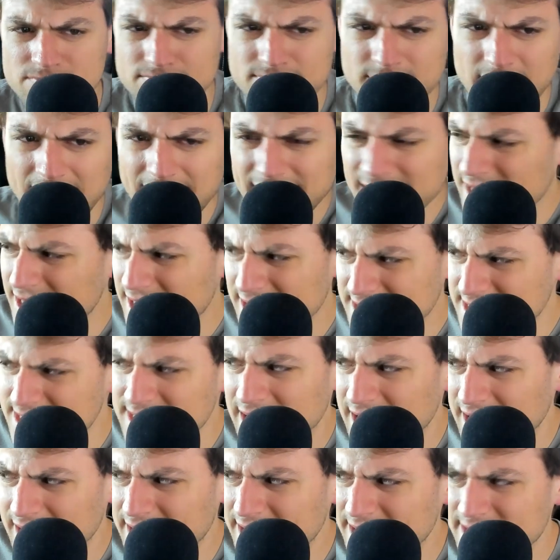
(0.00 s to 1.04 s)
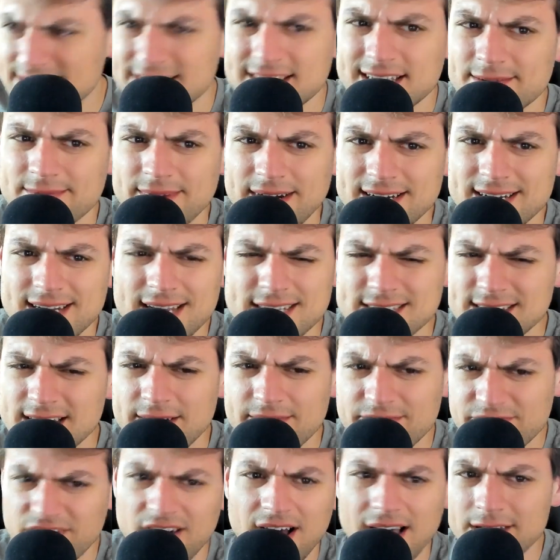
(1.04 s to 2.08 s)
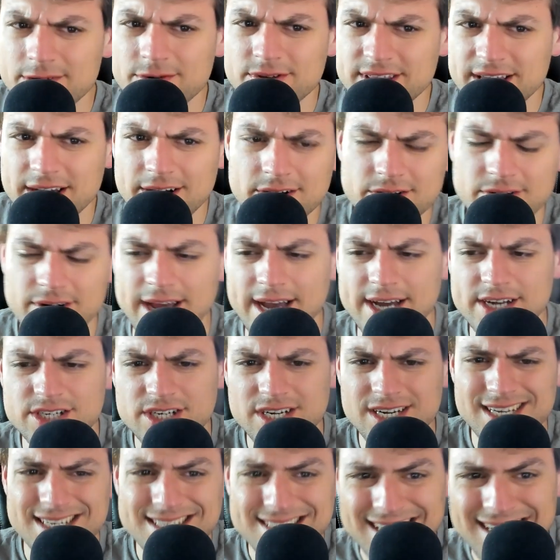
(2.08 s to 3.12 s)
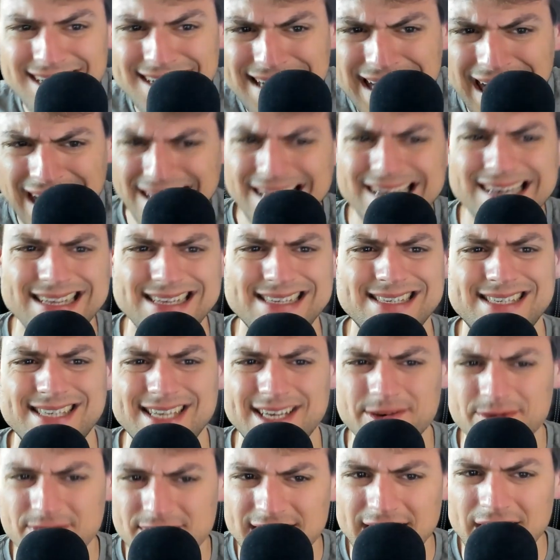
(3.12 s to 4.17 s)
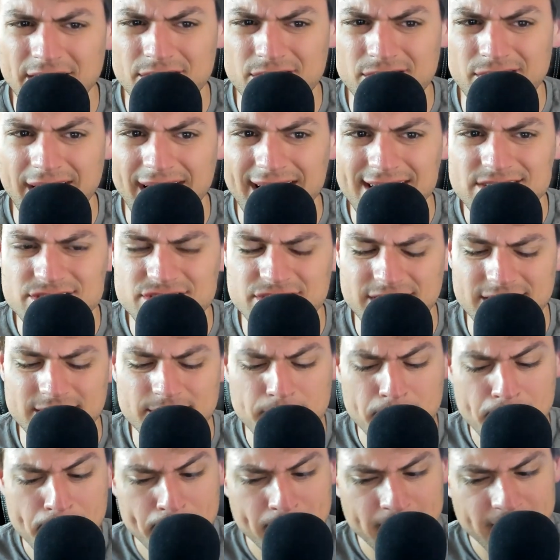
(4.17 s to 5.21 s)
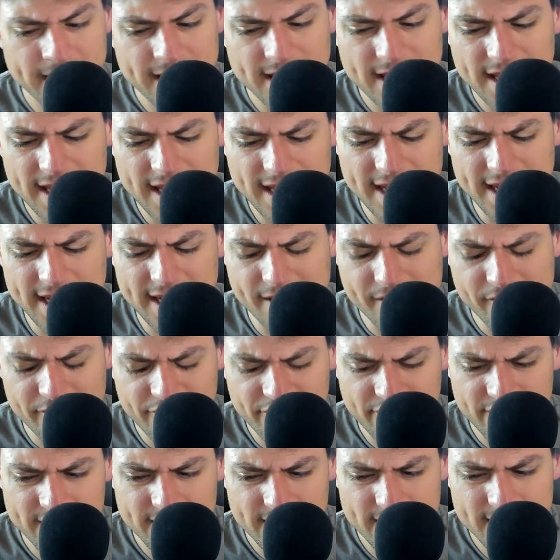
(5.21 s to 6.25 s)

mine gets to eighty C in my desktop fine without crashing. It gets to ninety C without crashing. If